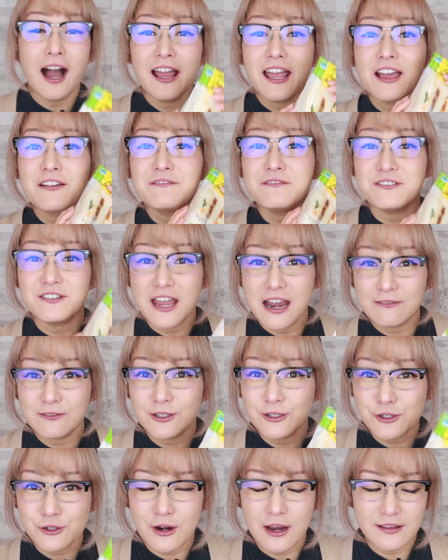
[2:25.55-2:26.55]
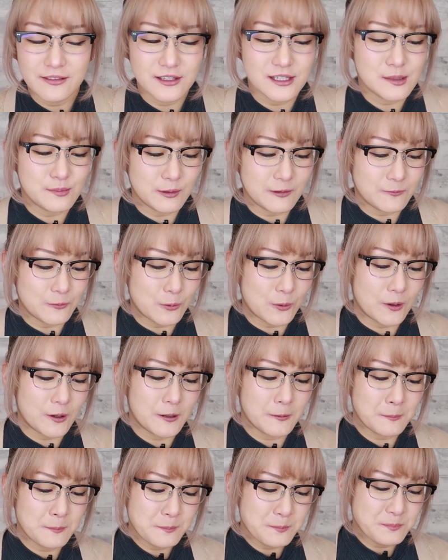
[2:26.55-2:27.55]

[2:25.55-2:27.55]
I have never tried this before.